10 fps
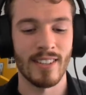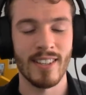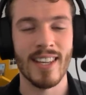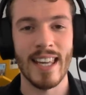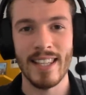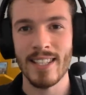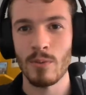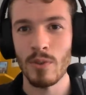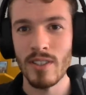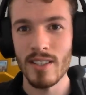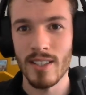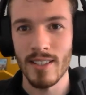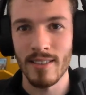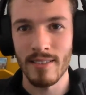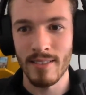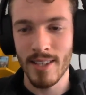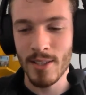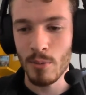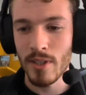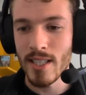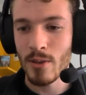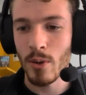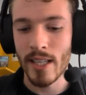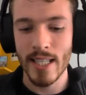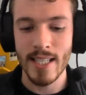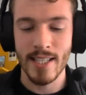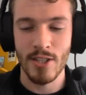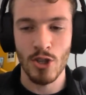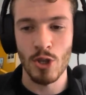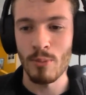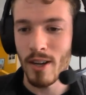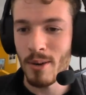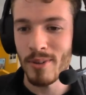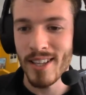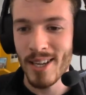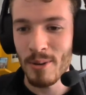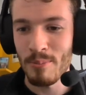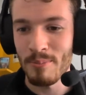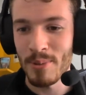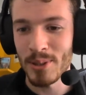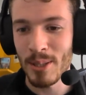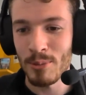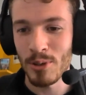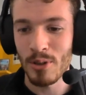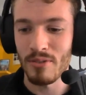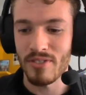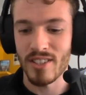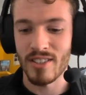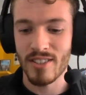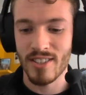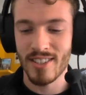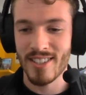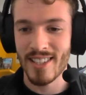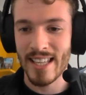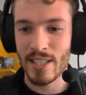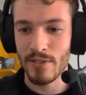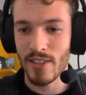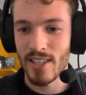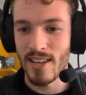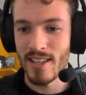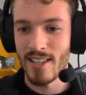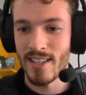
Okay, this one is quite easy too, but I want to help build up your confidence, so that's fine.